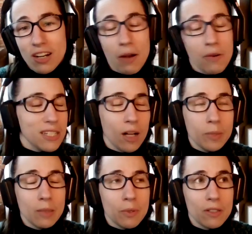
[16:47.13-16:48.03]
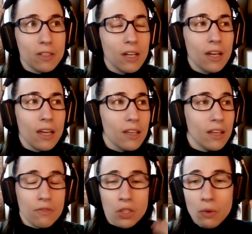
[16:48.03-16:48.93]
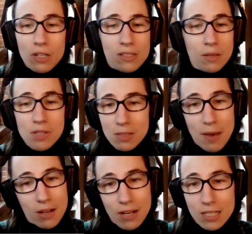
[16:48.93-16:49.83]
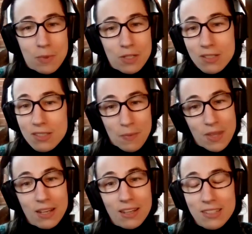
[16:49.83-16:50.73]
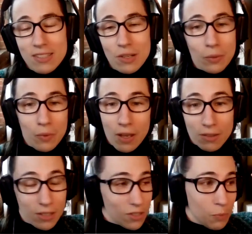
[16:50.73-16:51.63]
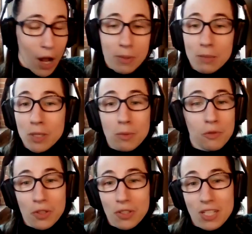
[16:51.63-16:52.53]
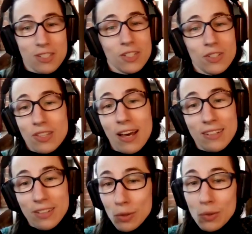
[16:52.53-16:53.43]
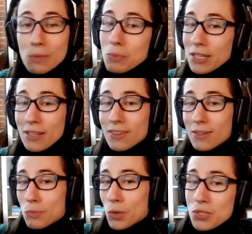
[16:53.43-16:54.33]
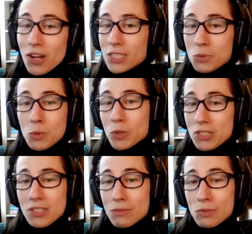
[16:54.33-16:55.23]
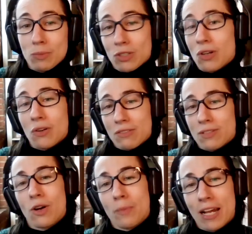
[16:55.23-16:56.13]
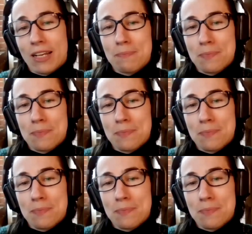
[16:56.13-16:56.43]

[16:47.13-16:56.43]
I always tell people, if you are a subject matter expert in something, and so there's probably a bill before the legislature that you could be the most knowledgeable person in the room and you don't even know about it.